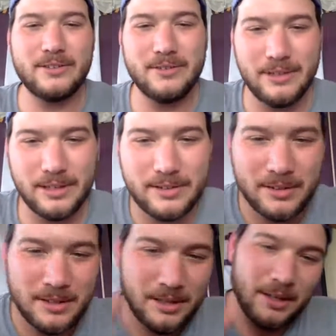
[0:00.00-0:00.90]
do this.
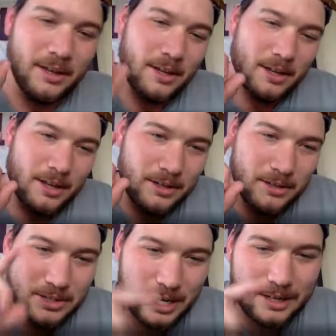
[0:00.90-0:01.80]

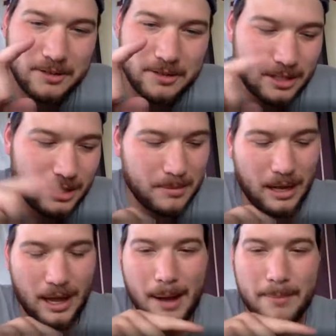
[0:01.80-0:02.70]
You take your sip.
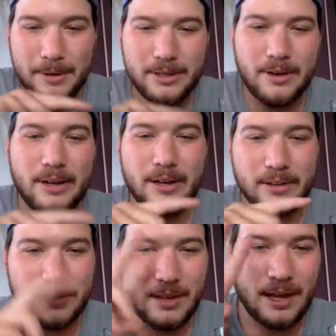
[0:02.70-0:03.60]
I'm gonna go get a
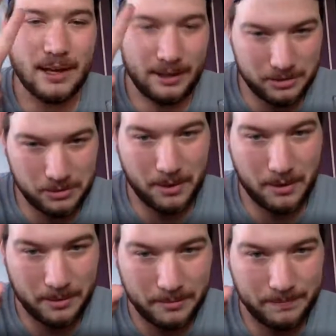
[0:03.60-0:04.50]
second
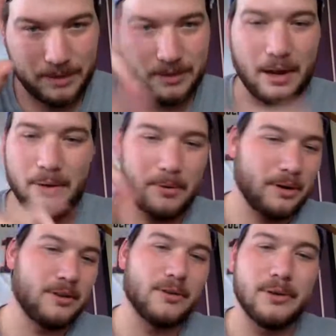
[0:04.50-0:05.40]
troll because I don't want
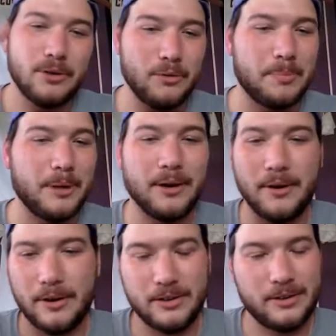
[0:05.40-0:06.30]
to do a new beer
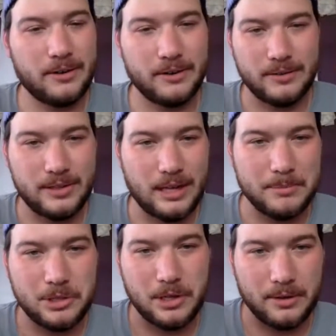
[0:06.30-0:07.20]
on a, on the same
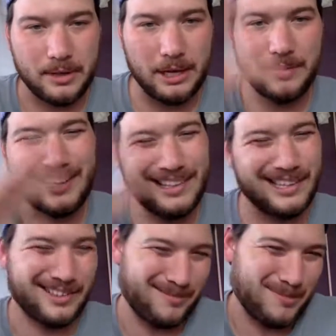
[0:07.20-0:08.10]
show. Okay, right?
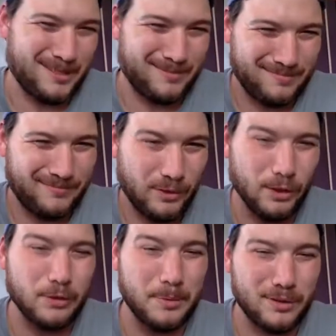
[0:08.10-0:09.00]
That's I mean,
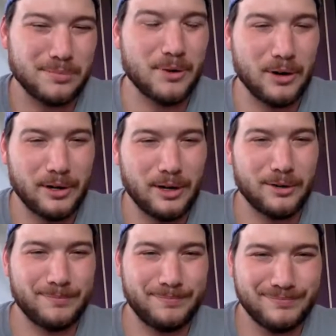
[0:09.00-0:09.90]
let's be smart
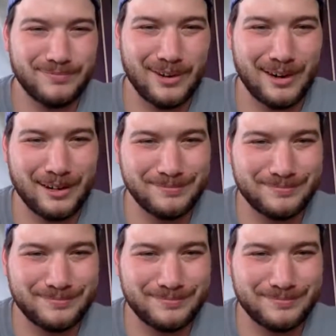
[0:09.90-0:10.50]
here, right?